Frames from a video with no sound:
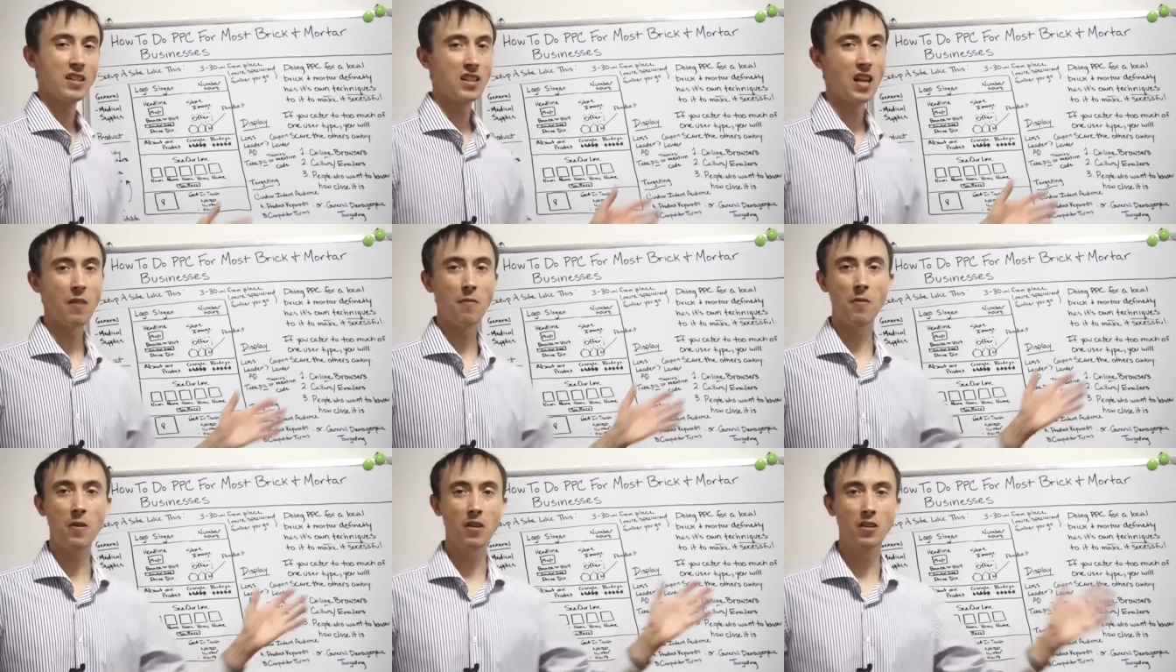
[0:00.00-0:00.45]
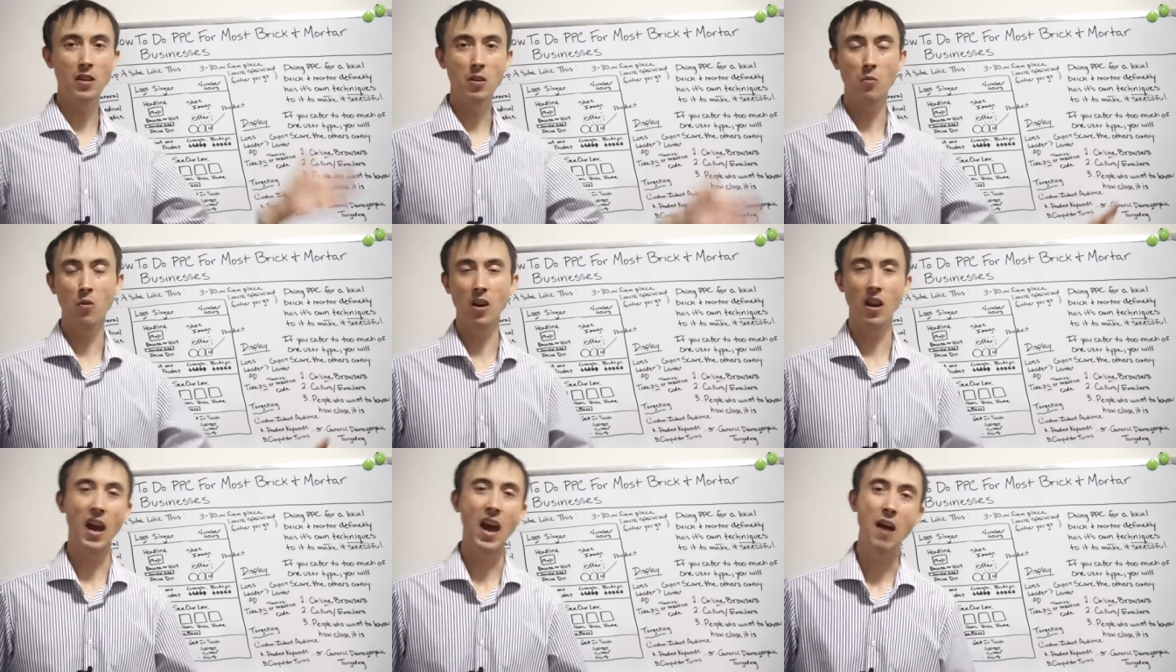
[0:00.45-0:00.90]
I
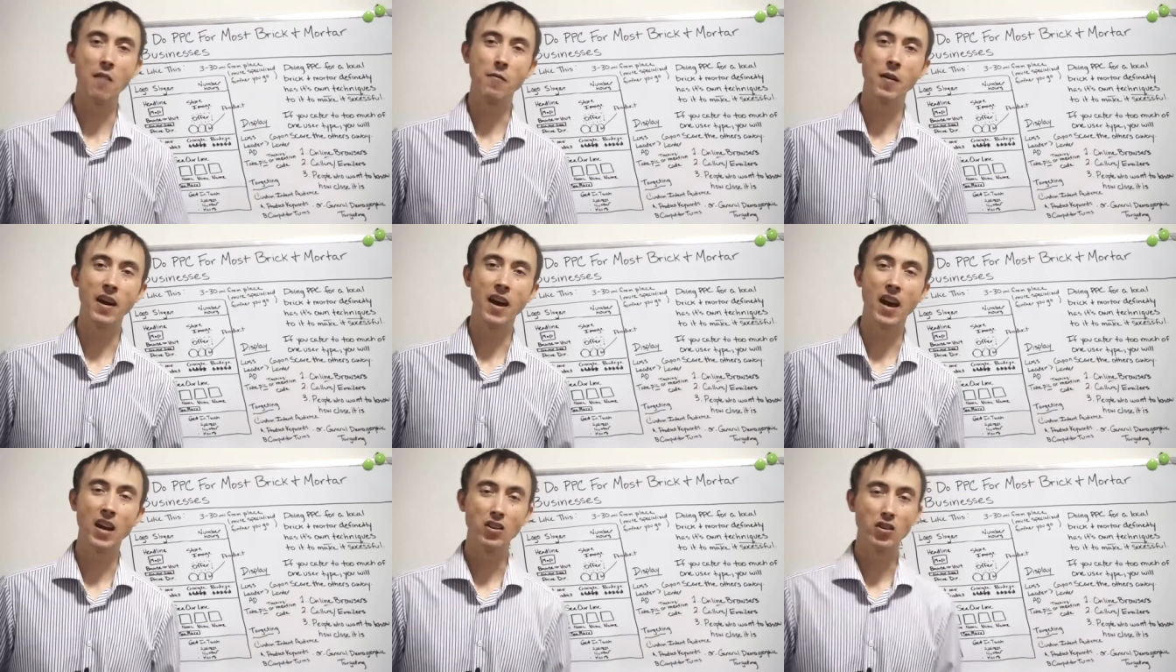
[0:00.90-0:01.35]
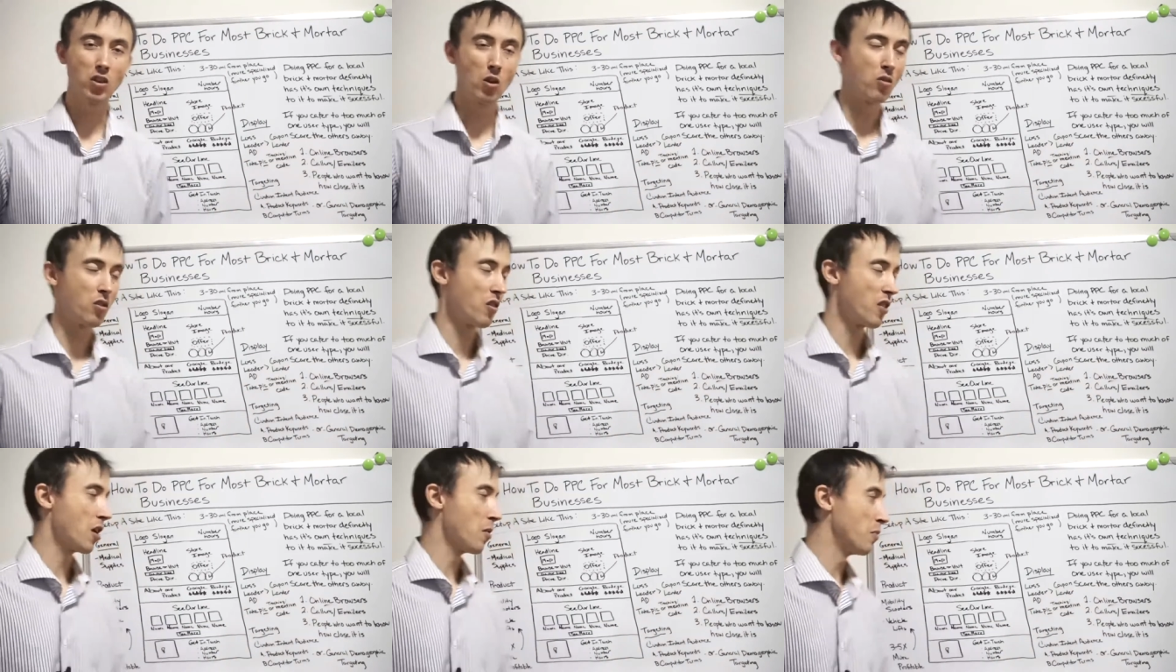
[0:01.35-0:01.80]
definitely want to have my ad
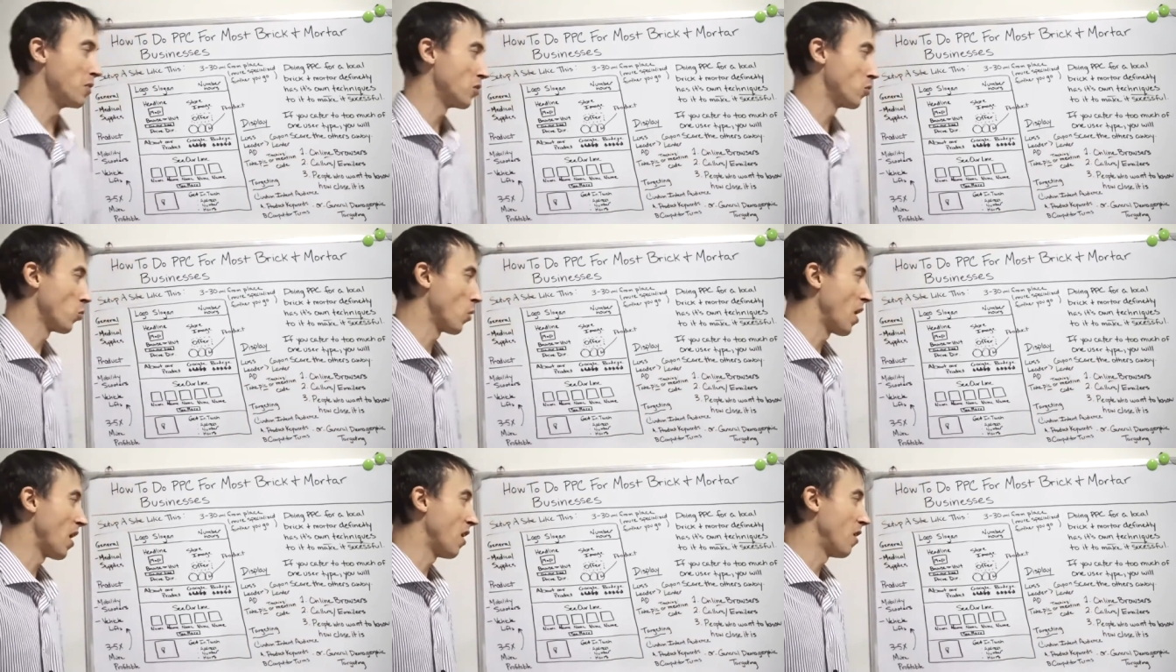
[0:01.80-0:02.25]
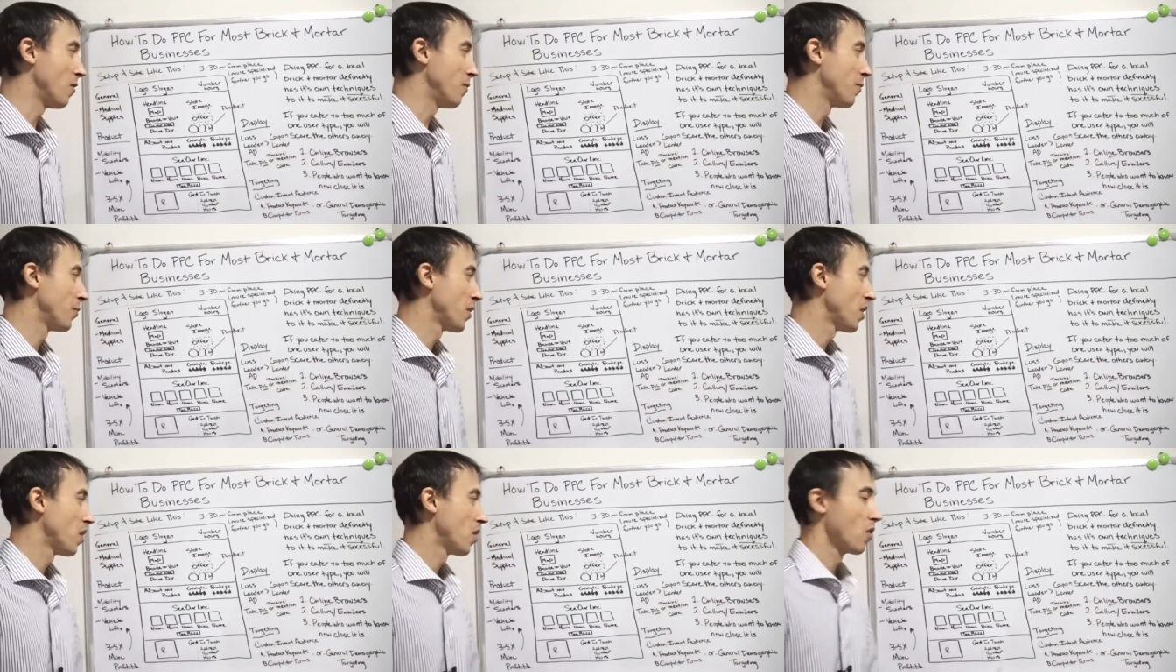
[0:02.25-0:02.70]
show to them as
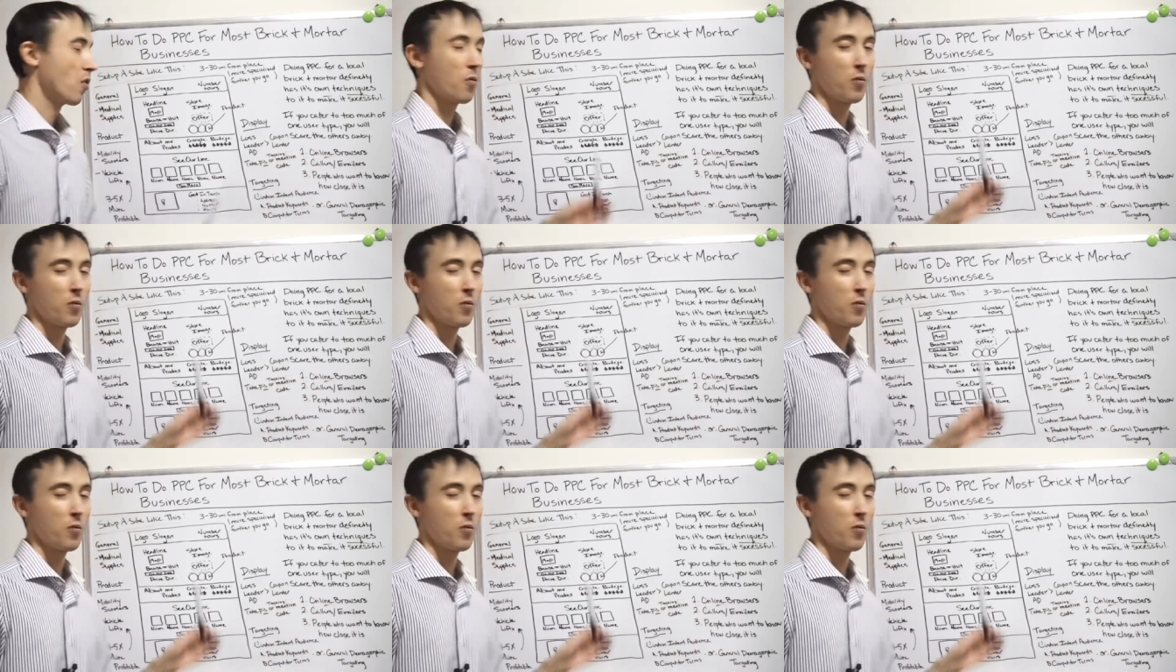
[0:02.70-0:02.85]
well.